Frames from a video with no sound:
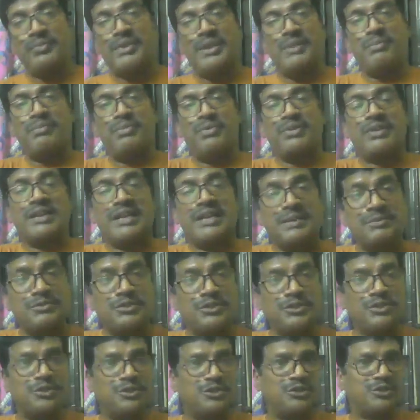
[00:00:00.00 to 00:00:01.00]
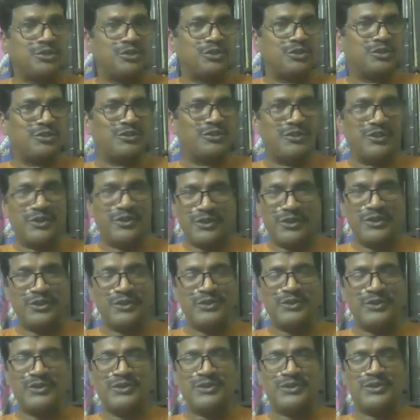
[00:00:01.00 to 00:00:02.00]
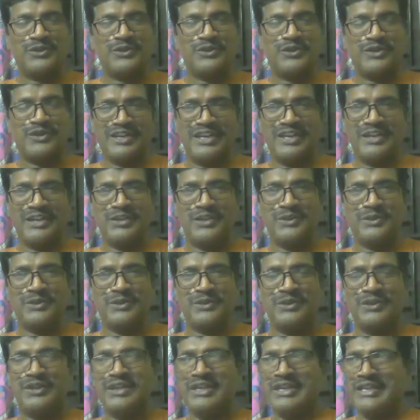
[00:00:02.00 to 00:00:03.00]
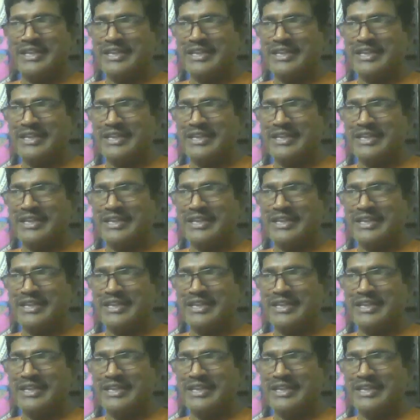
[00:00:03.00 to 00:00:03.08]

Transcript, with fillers: people come to know you, read you,